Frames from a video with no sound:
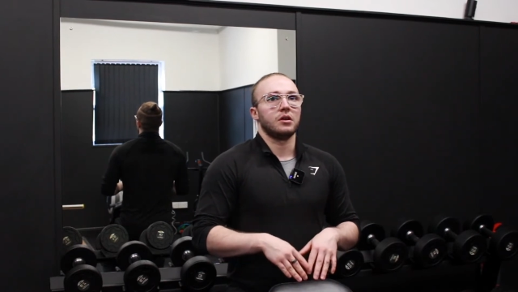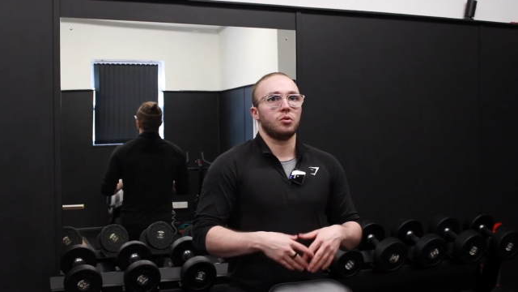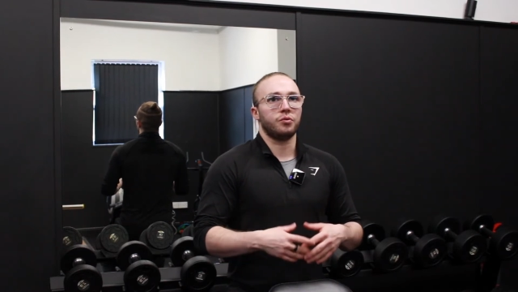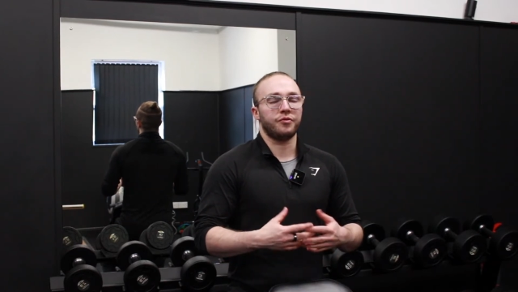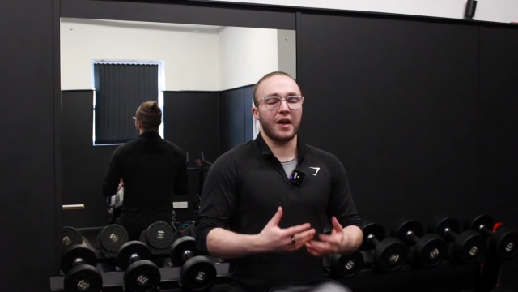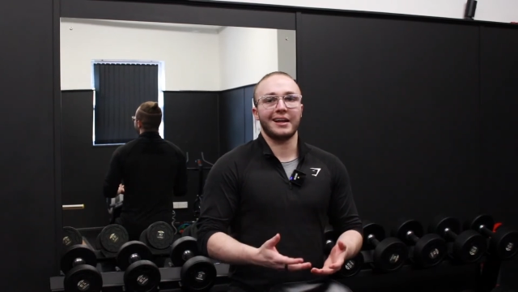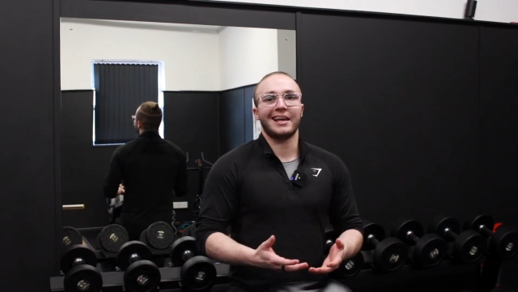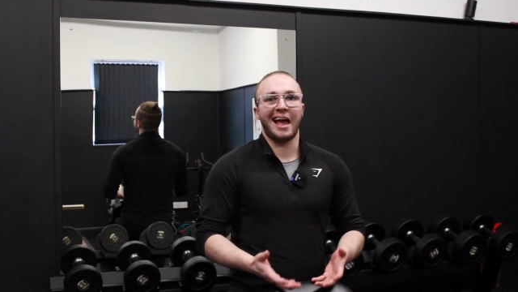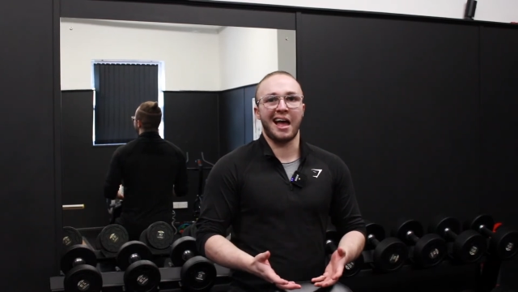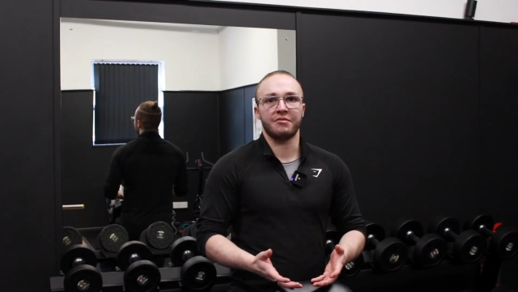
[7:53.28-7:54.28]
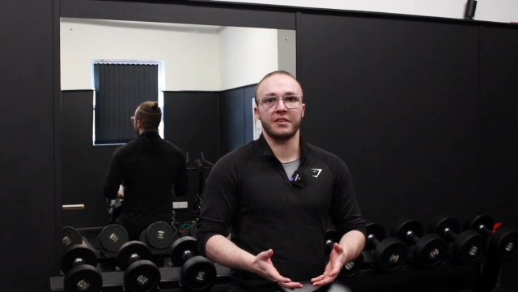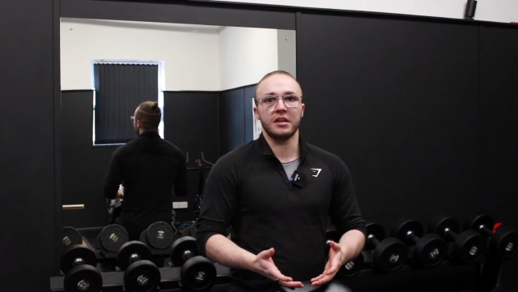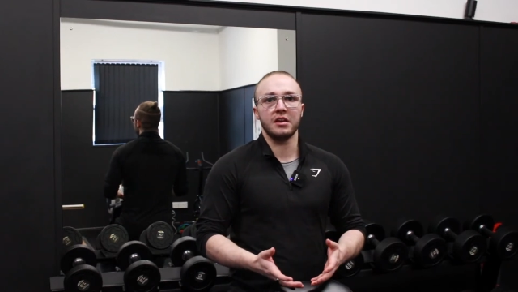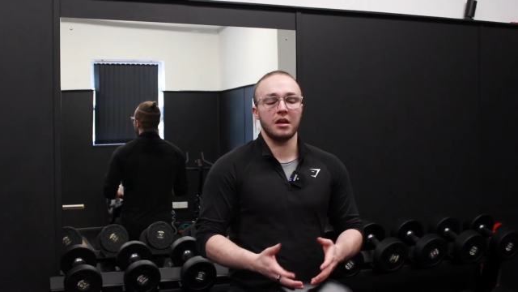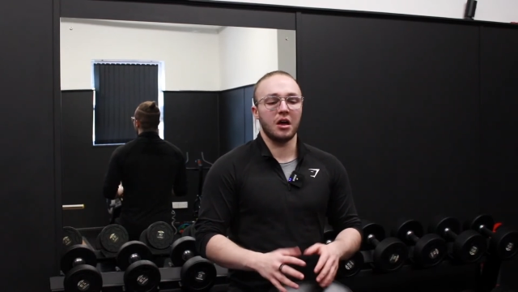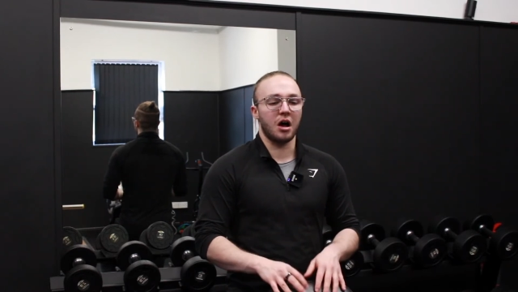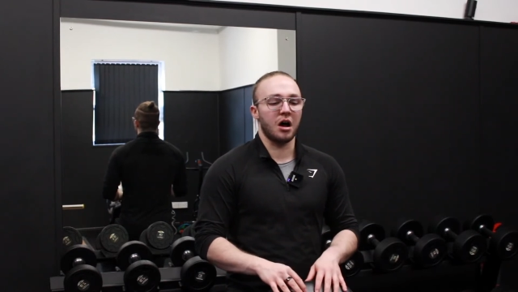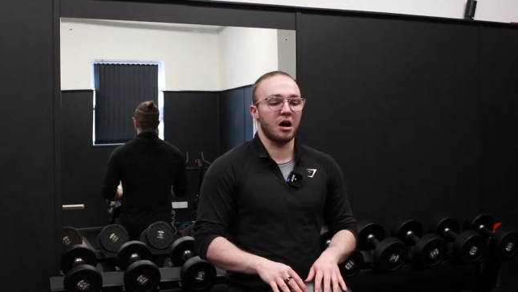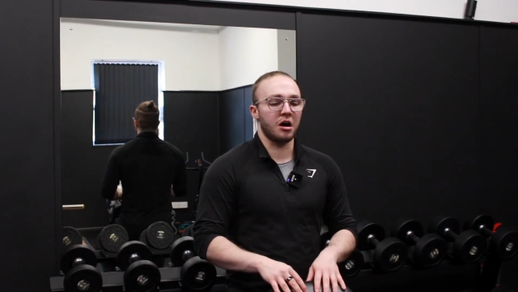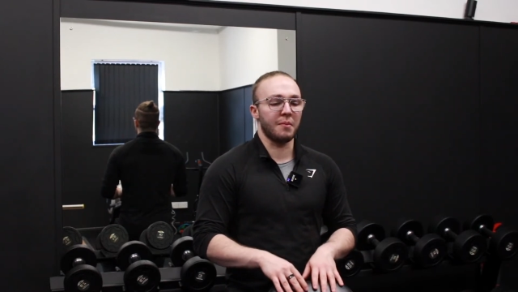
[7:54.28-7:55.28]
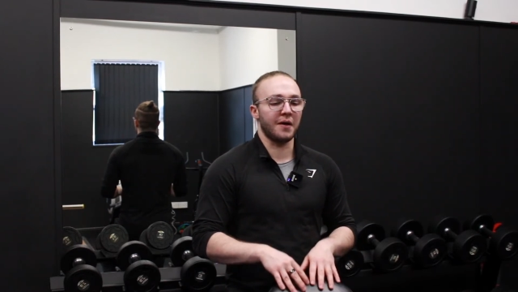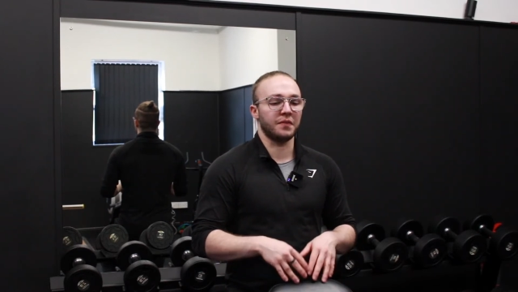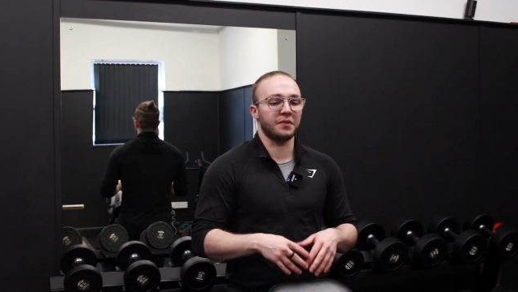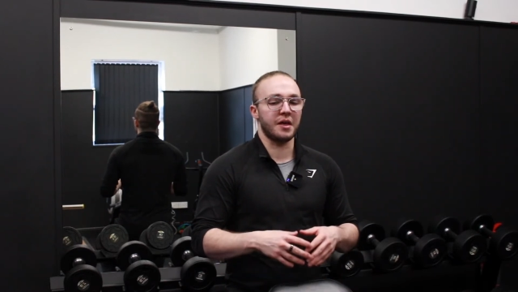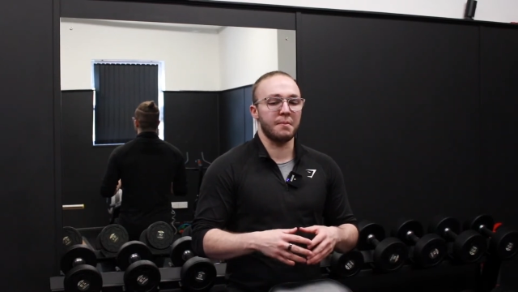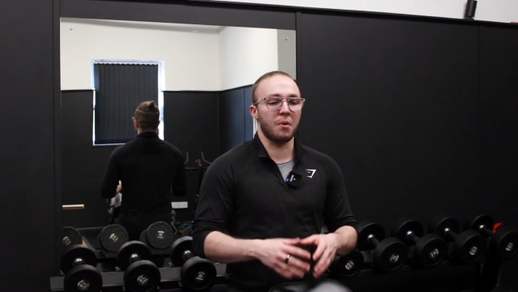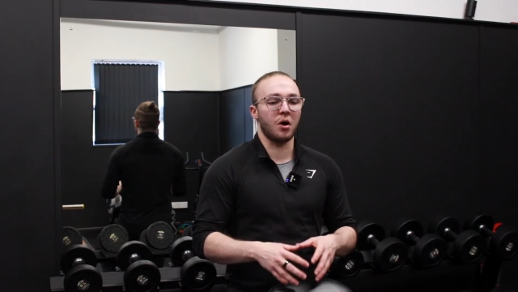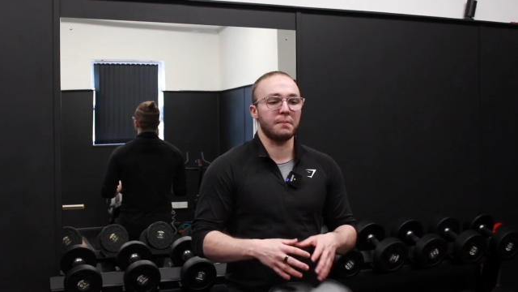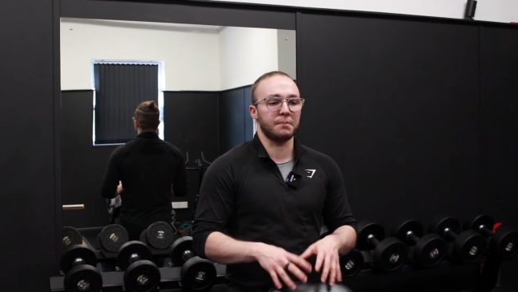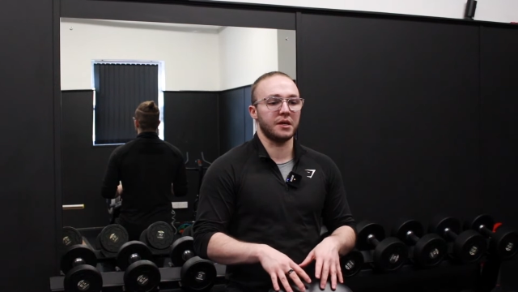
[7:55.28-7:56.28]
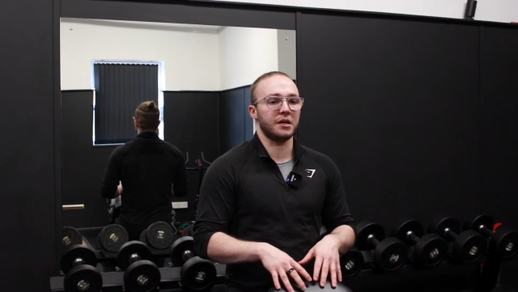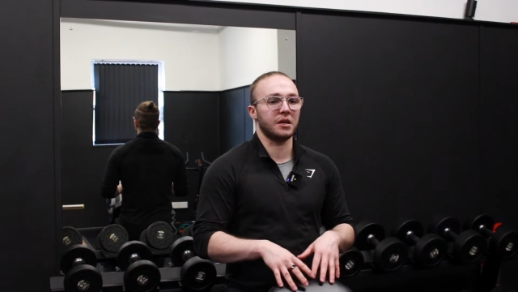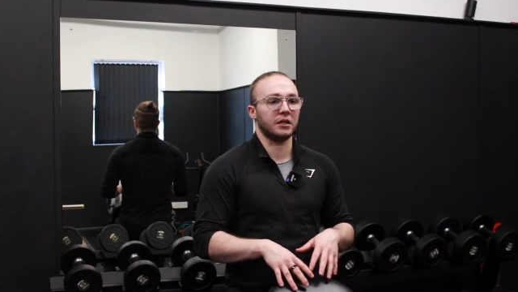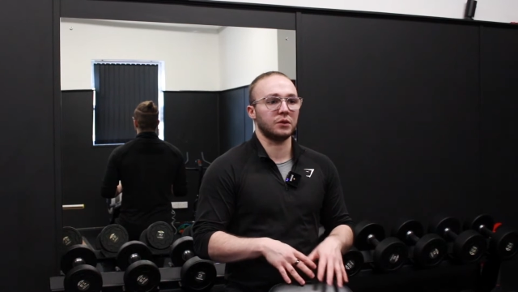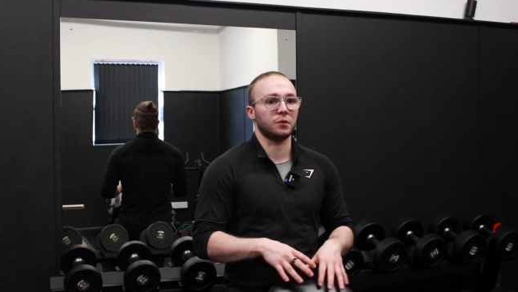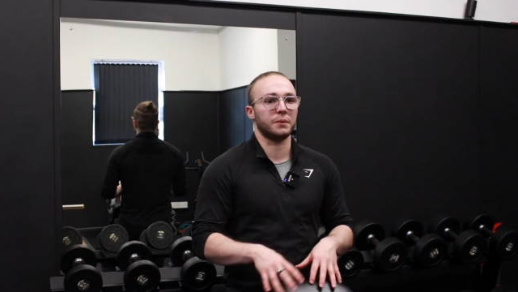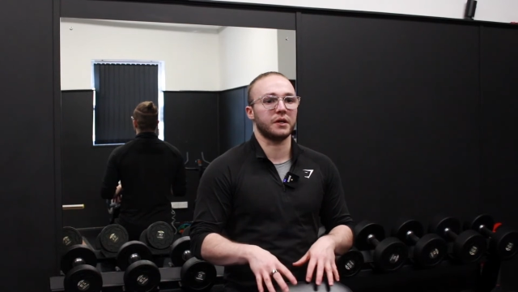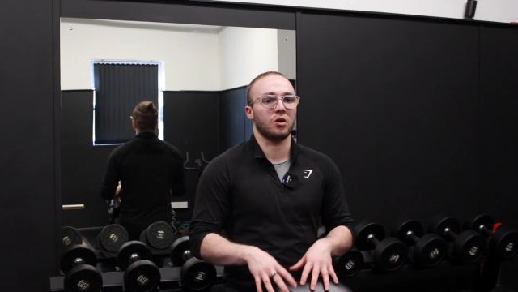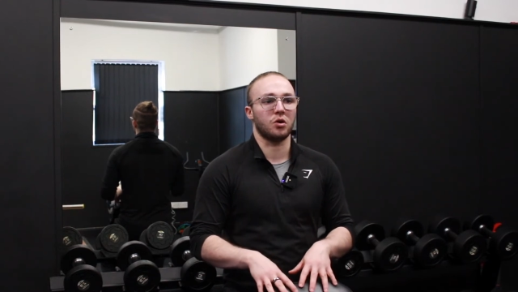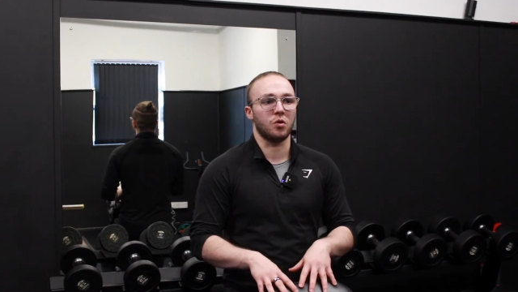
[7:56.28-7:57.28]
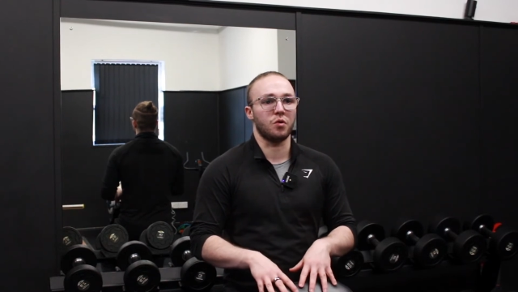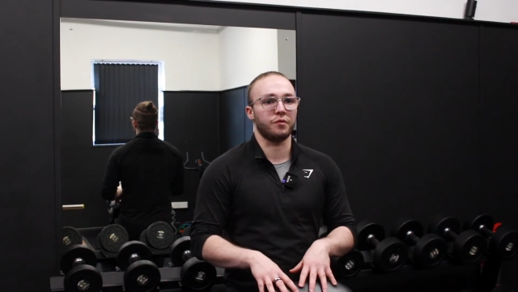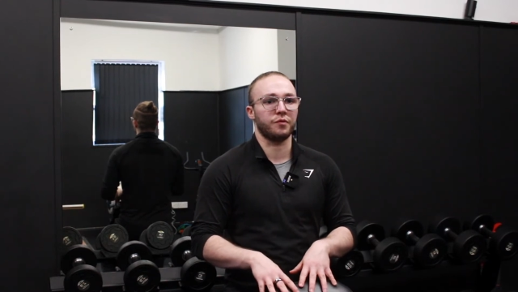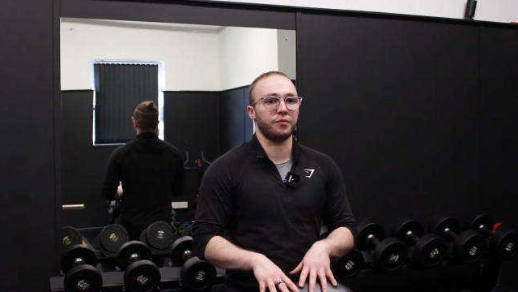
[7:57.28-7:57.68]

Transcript: fairly heavy, and there might be a little bit of